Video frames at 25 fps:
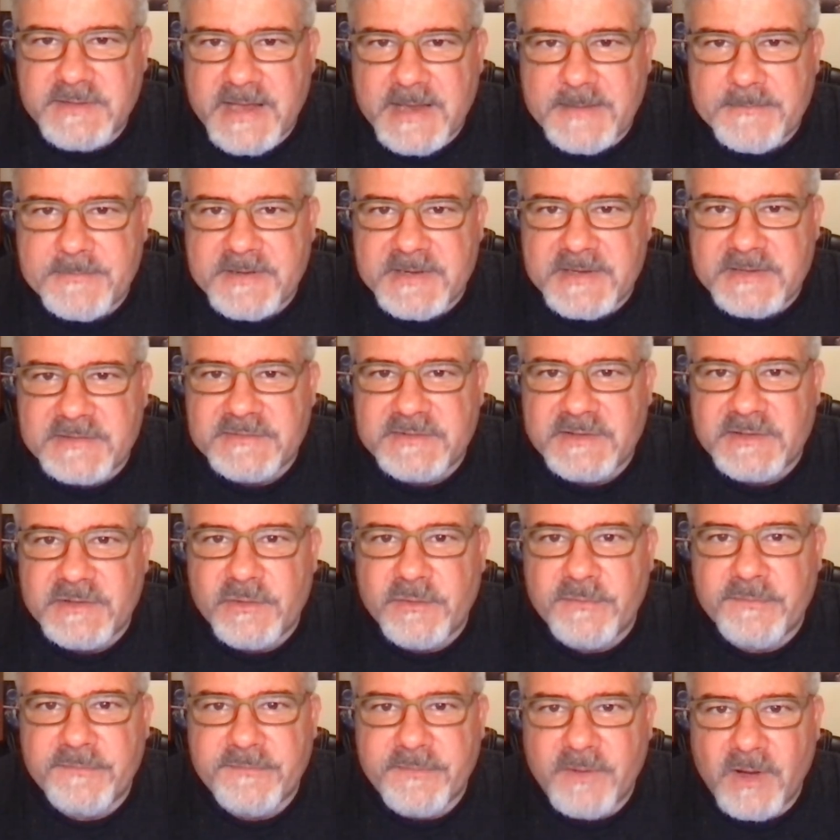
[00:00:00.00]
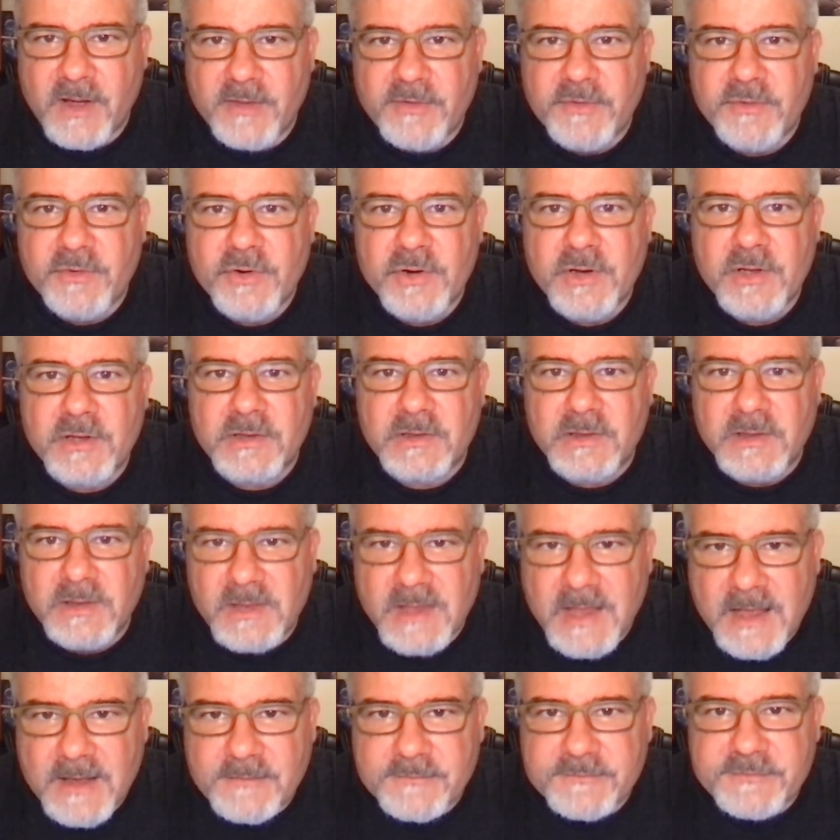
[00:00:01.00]
that means that your father
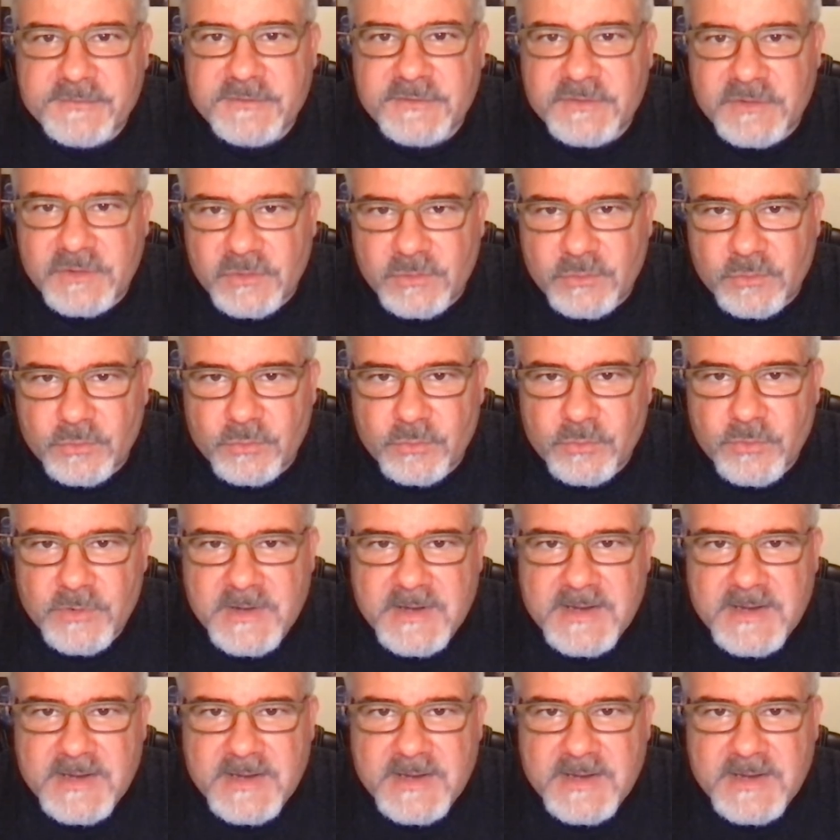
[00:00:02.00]
loves you